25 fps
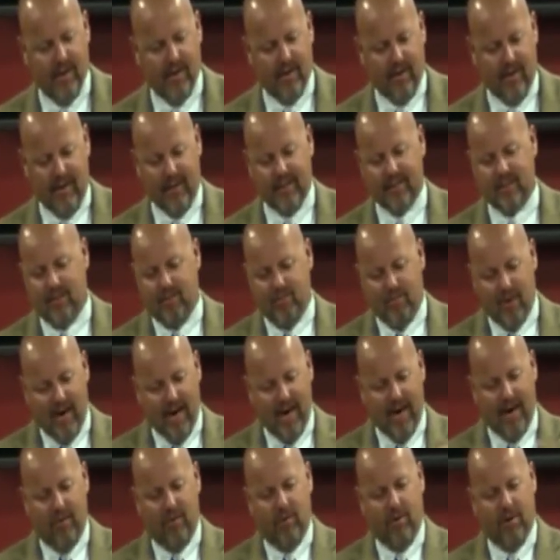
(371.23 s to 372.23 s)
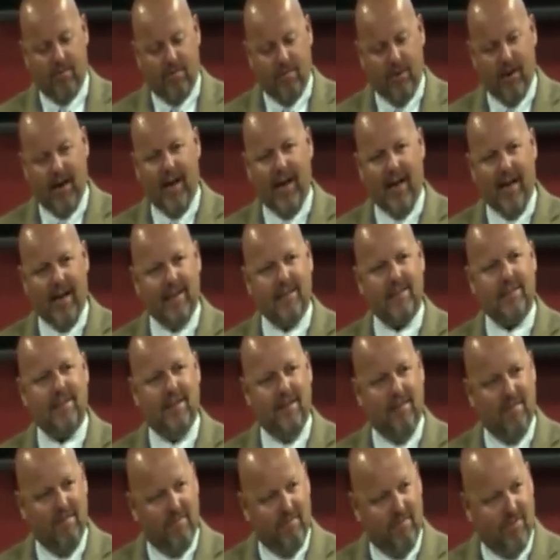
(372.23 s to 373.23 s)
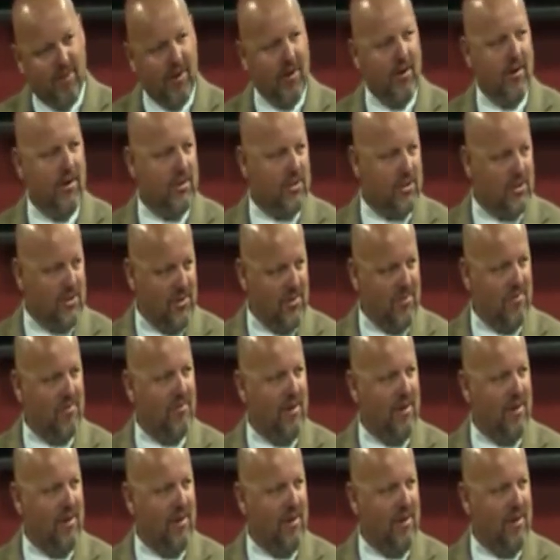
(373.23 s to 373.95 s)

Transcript: That's a power-packed verse